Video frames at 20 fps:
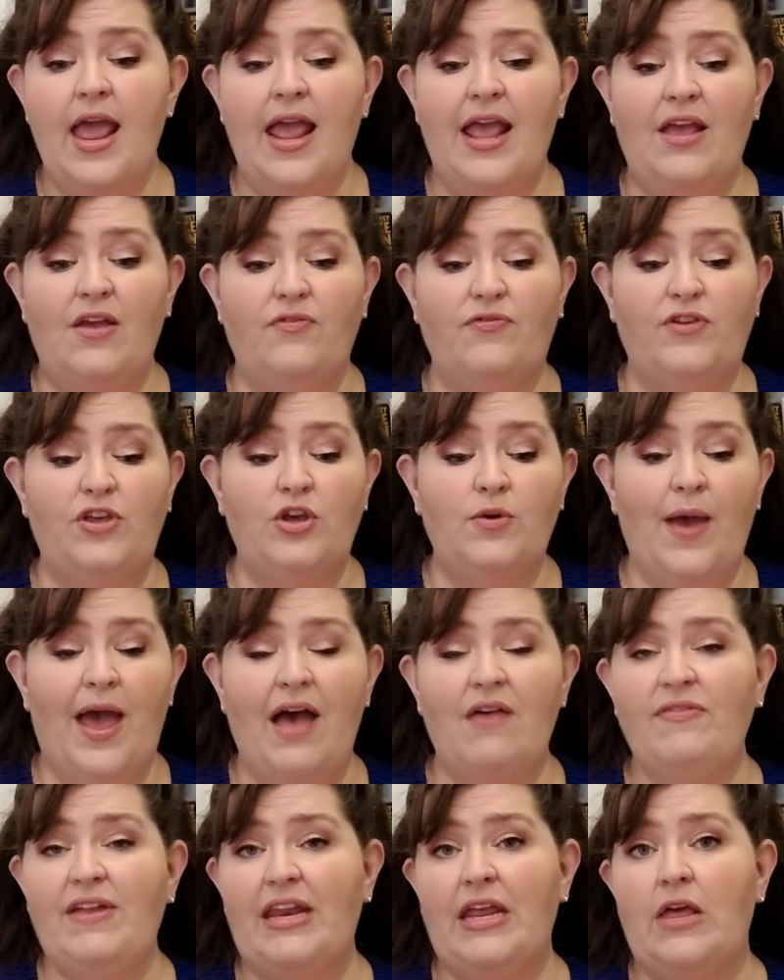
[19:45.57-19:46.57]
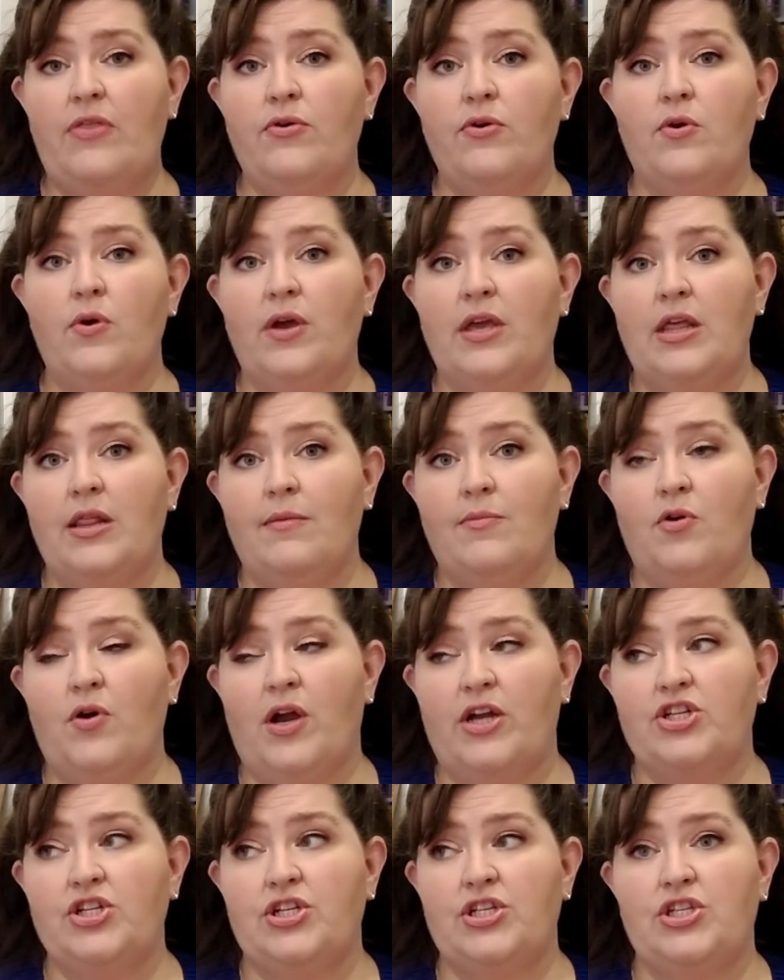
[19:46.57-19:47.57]
If you have any other curriculum
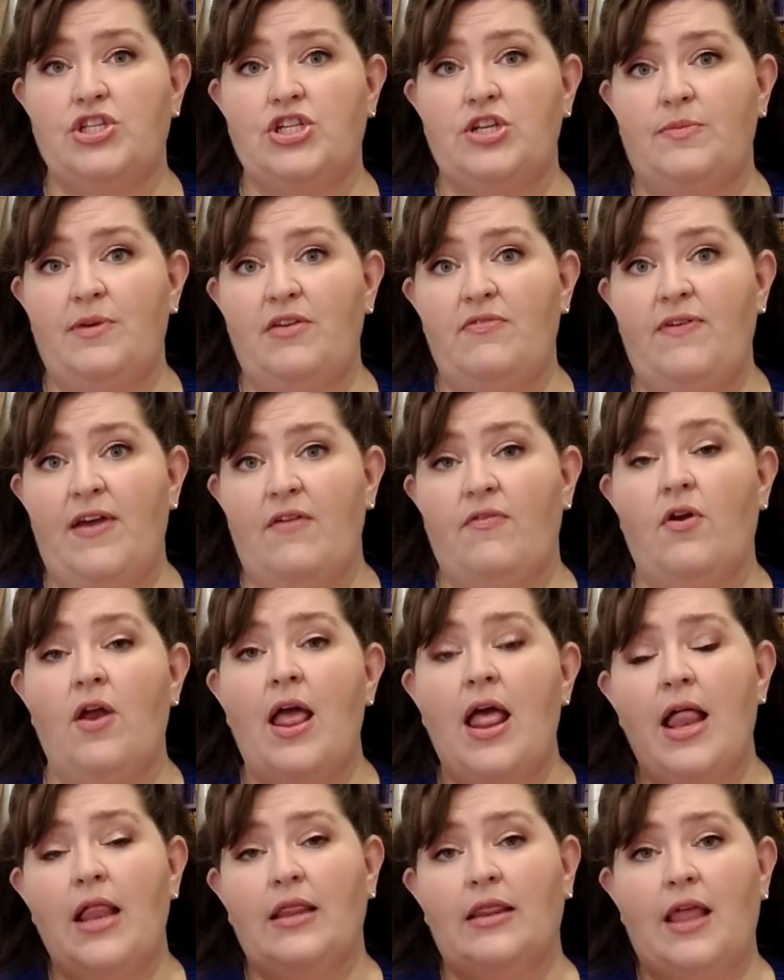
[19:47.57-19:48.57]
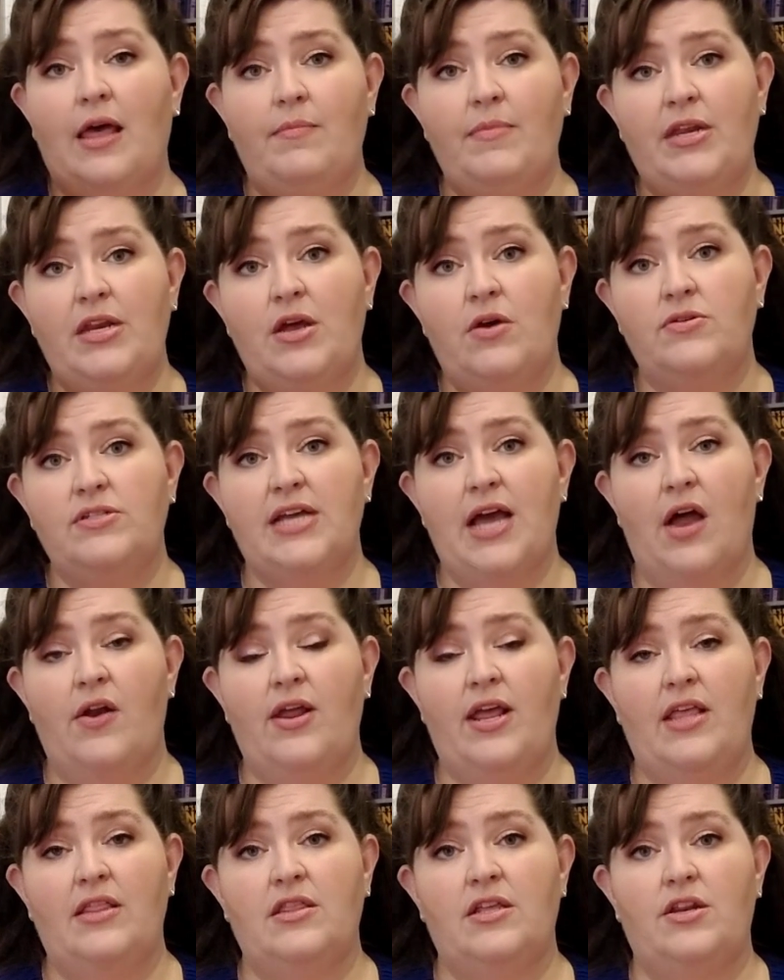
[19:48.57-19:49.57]
questions, do me a favor, let me know down
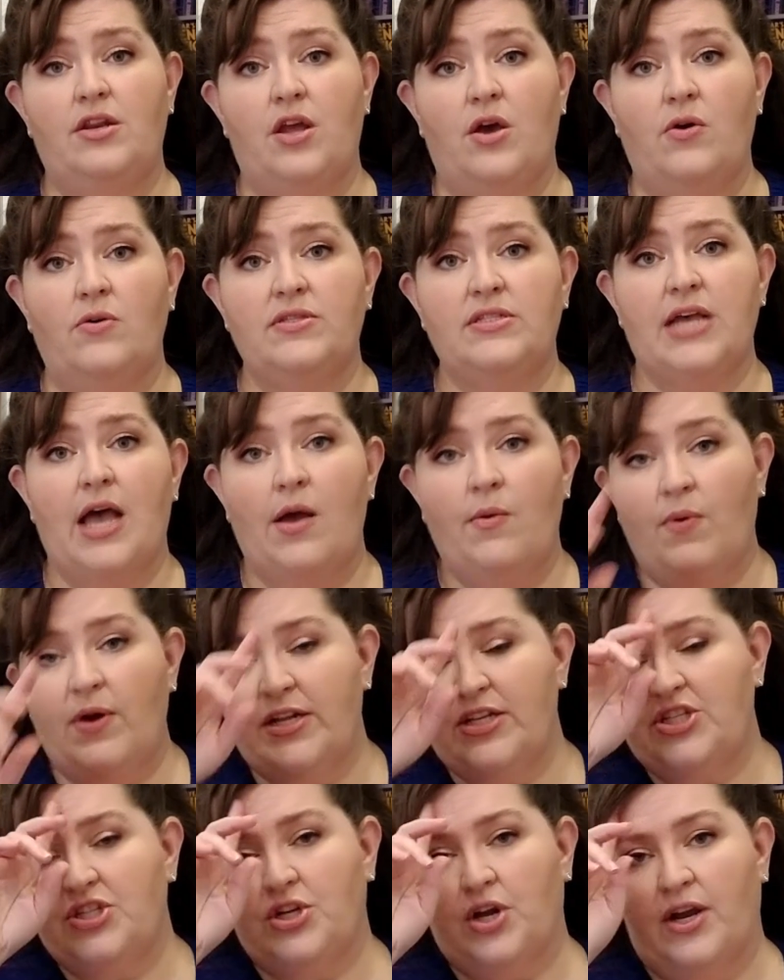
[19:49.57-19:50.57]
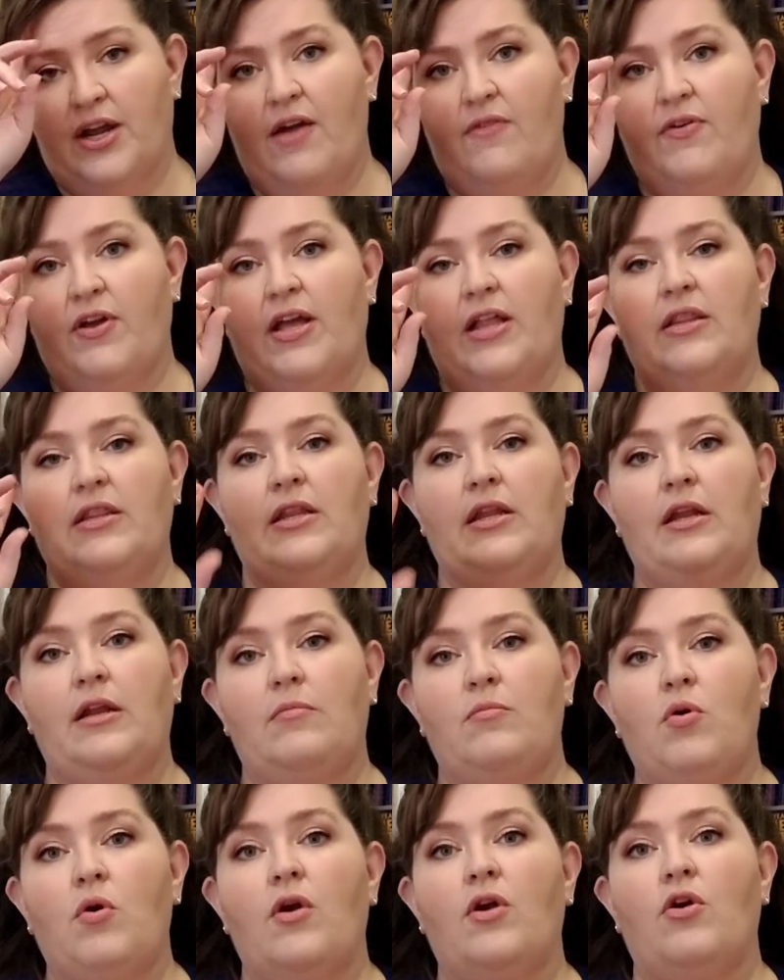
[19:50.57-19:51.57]
in the notes. I want to start covering a
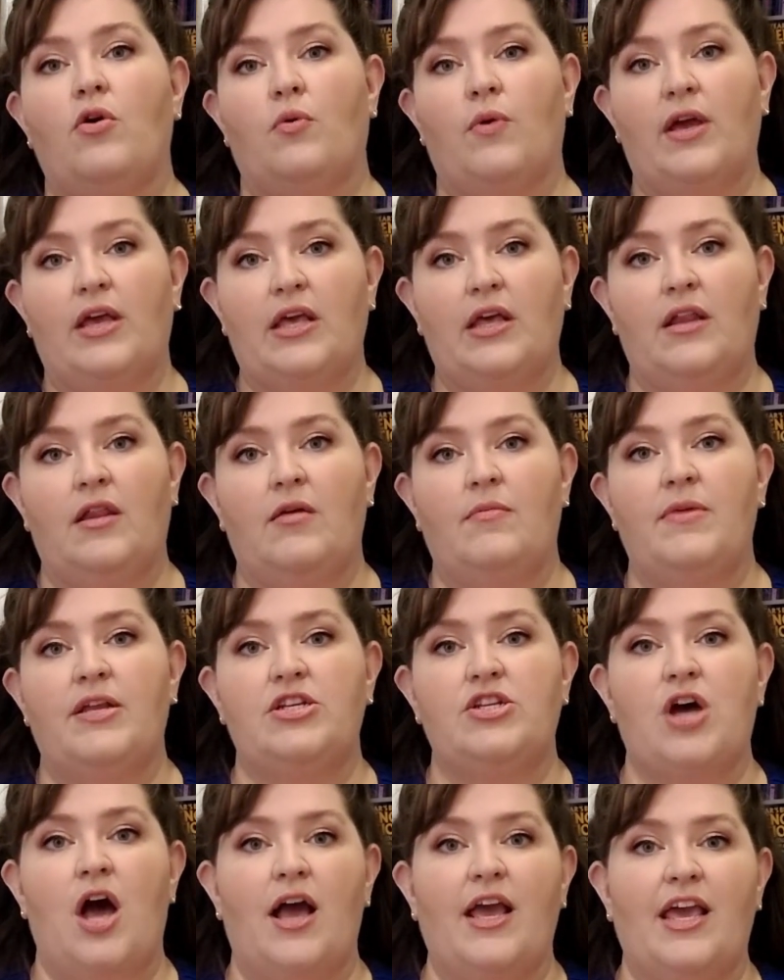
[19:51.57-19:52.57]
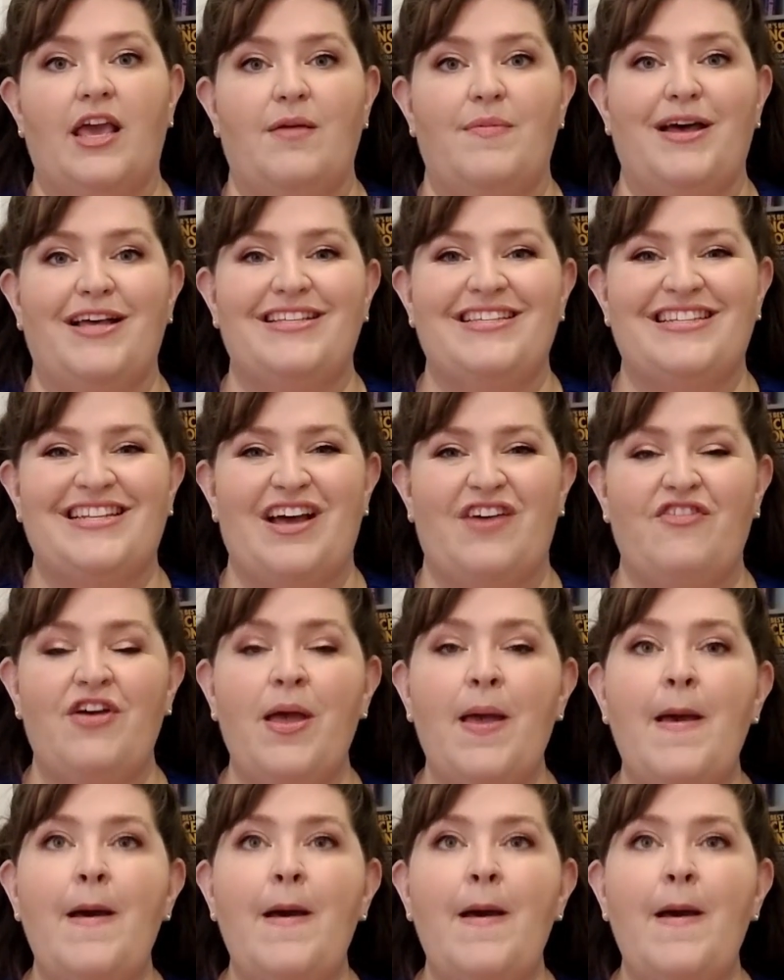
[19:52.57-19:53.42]
little more curriculum and talking about stuff.